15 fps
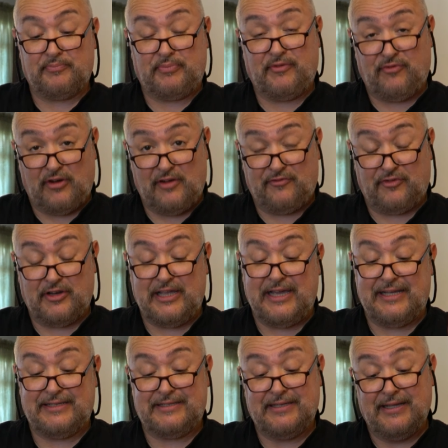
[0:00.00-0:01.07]
before I
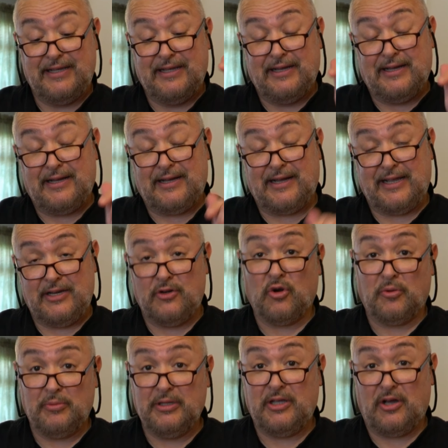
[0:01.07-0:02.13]
forget, I
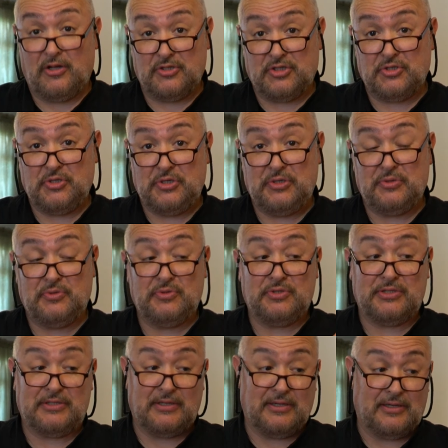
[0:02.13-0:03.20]
normally also
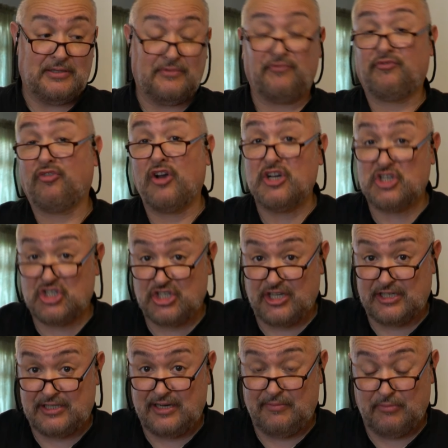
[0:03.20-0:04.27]
use fresh
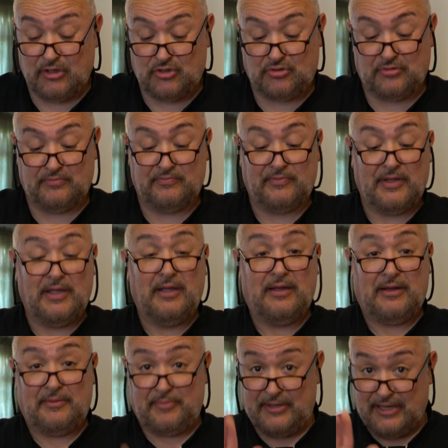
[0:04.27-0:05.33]
sauteed mushroom,
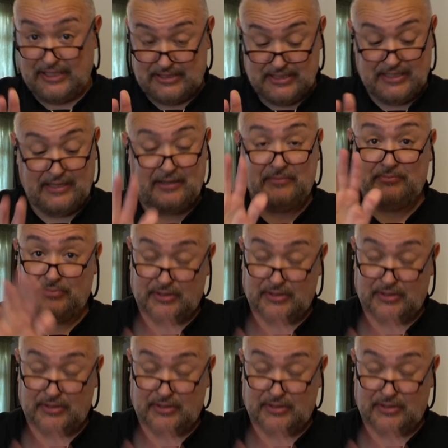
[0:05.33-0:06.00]
but not today.